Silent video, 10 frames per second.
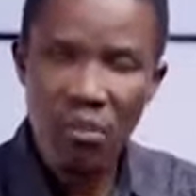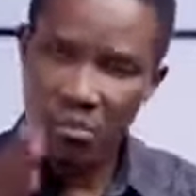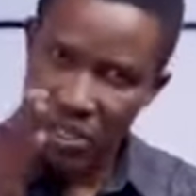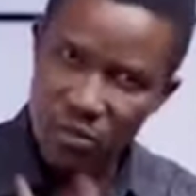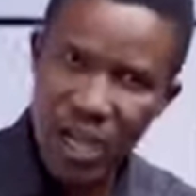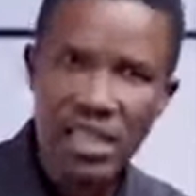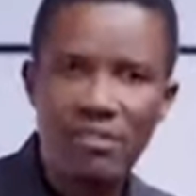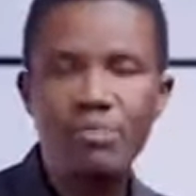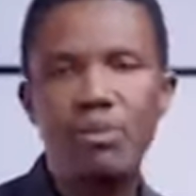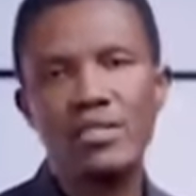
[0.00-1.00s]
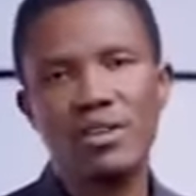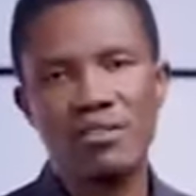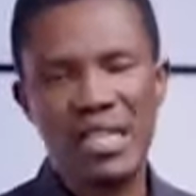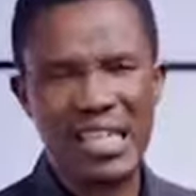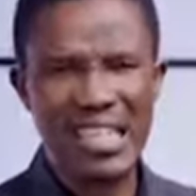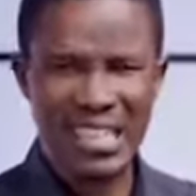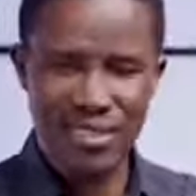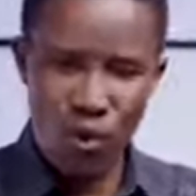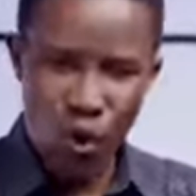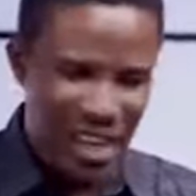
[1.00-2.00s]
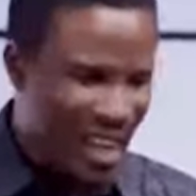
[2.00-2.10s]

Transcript: meet me at every point of need, is the one